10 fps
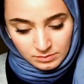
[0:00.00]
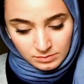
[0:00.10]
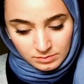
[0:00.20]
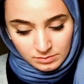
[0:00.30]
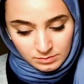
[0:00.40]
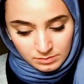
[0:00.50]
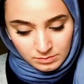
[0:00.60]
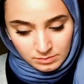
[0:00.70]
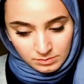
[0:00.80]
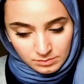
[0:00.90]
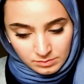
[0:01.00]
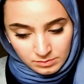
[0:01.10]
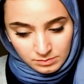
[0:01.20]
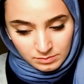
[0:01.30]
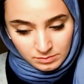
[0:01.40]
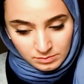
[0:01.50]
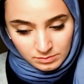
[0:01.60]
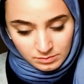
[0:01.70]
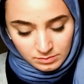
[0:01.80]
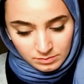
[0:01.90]

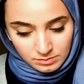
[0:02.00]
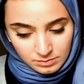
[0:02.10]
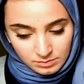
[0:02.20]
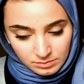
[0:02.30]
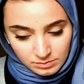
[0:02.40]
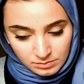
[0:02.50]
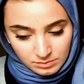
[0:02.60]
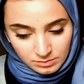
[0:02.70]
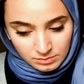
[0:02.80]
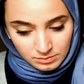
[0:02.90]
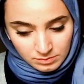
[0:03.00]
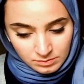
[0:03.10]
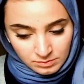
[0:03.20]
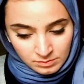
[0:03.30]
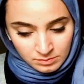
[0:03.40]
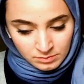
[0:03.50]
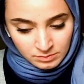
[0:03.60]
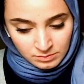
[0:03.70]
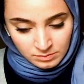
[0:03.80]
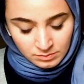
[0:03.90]

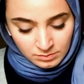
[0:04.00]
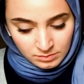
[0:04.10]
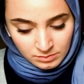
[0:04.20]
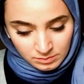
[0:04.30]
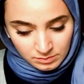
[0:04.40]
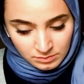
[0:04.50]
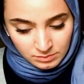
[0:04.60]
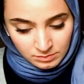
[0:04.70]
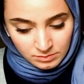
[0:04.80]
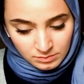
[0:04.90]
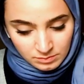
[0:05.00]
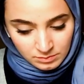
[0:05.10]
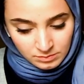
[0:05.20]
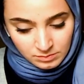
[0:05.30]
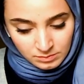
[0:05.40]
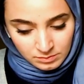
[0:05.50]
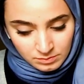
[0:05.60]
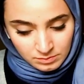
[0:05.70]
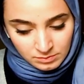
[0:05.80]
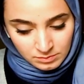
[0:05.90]

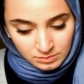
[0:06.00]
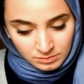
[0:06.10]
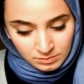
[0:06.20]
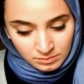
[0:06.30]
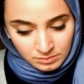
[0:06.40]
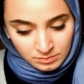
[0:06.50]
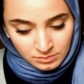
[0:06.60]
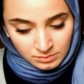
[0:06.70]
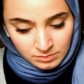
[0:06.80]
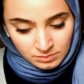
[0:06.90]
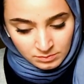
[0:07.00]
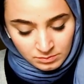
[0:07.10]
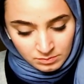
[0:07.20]
This person isn't speaking.